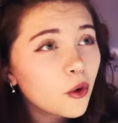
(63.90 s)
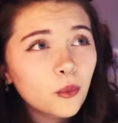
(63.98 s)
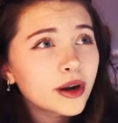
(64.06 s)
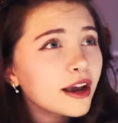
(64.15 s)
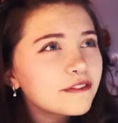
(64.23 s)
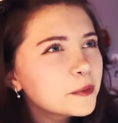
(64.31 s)

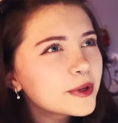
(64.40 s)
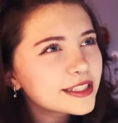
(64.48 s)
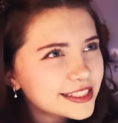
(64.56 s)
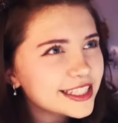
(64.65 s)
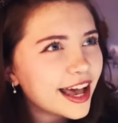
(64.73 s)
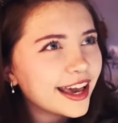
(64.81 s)
whatever you want to
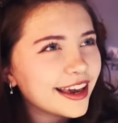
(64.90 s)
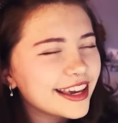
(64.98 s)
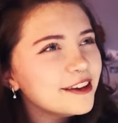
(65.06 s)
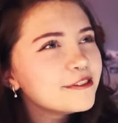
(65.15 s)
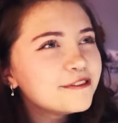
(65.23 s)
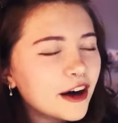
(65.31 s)
say.
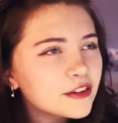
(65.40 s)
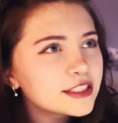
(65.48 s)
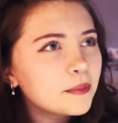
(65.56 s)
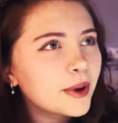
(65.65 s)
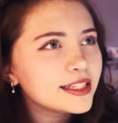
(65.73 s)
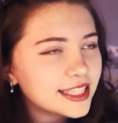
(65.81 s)
He felt
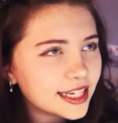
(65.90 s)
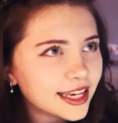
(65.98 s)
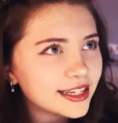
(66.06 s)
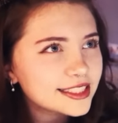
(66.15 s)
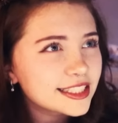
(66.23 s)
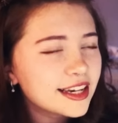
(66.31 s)
up my
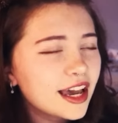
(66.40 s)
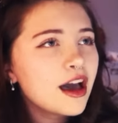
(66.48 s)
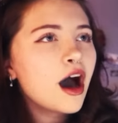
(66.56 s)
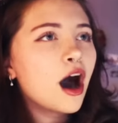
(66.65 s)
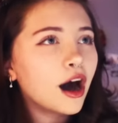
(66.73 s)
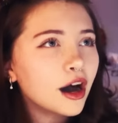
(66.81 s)
tits.
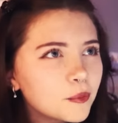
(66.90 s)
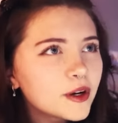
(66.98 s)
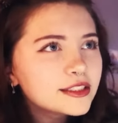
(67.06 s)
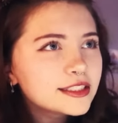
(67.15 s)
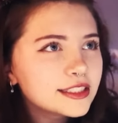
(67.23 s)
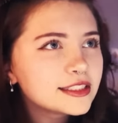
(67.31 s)

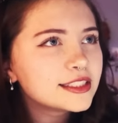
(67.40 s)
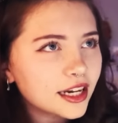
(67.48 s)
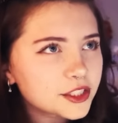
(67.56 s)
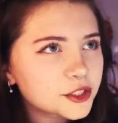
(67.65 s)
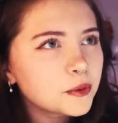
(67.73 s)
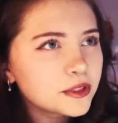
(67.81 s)
Unwanted
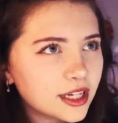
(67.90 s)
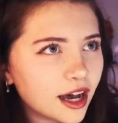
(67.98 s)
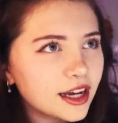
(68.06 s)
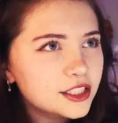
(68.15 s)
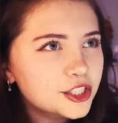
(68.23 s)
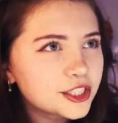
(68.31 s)
sexual
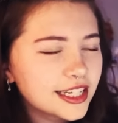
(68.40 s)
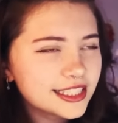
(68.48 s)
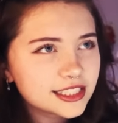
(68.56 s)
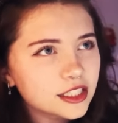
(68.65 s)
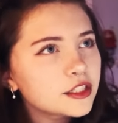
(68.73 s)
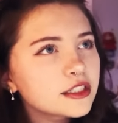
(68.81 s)
touch
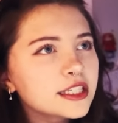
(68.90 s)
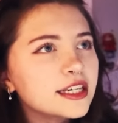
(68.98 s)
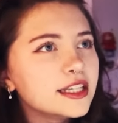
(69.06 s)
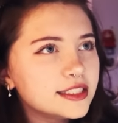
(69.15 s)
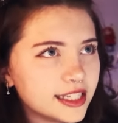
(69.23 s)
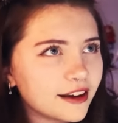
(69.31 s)
is literally in
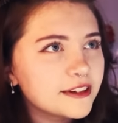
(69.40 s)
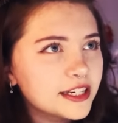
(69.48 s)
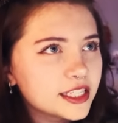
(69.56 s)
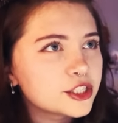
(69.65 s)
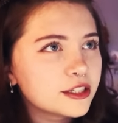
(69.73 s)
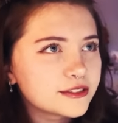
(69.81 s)
the
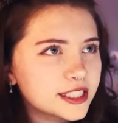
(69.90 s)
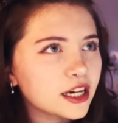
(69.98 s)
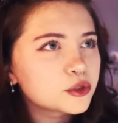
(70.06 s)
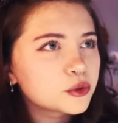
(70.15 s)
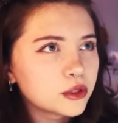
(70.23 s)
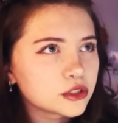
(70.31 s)
definition of
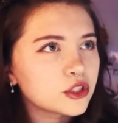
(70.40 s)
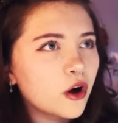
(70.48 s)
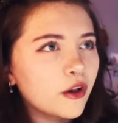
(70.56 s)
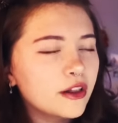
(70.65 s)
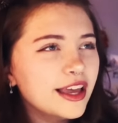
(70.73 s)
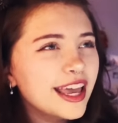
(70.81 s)
sexual
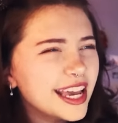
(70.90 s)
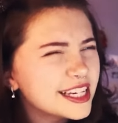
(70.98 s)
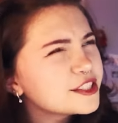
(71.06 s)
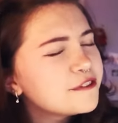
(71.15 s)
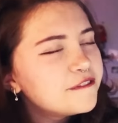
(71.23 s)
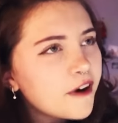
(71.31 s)
assault.
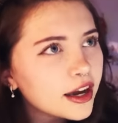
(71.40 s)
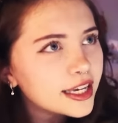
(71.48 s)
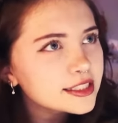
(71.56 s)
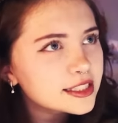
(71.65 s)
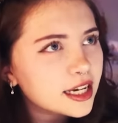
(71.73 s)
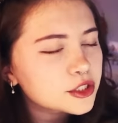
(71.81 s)
It's
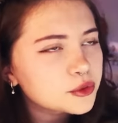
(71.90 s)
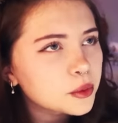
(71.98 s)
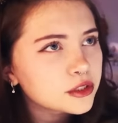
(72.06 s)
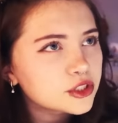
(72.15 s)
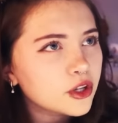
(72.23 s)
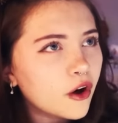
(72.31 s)
fucking sexual
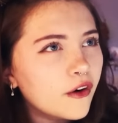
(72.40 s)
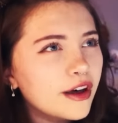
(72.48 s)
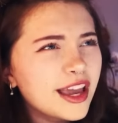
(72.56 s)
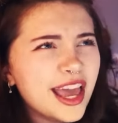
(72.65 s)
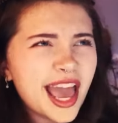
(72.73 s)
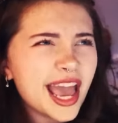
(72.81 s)
assault,
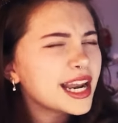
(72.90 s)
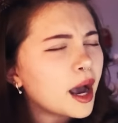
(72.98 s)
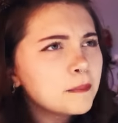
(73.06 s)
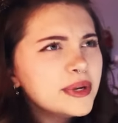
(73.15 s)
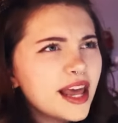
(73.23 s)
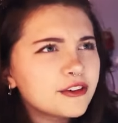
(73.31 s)
and
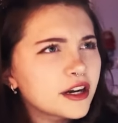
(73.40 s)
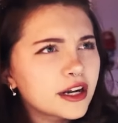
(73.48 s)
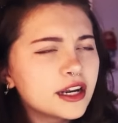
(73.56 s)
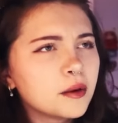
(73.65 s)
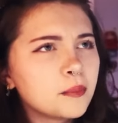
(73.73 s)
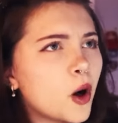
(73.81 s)
I'm never going
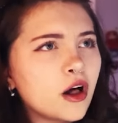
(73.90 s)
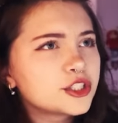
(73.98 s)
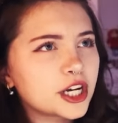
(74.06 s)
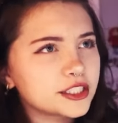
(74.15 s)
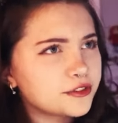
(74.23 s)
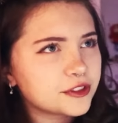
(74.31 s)
to
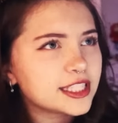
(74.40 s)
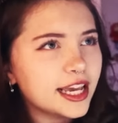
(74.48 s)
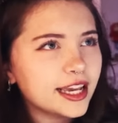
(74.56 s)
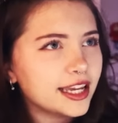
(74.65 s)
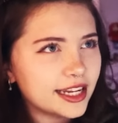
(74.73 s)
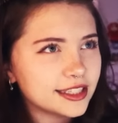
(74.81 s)
apologize for
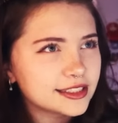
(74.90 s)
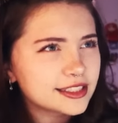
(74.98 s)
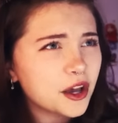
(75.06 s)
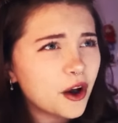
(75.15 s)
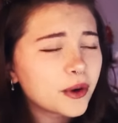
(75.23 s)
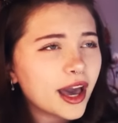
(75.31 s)
saying it is,
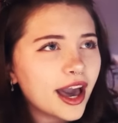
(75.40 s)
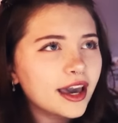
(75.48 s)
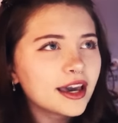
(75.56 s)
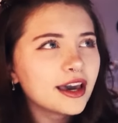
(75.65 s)
okay?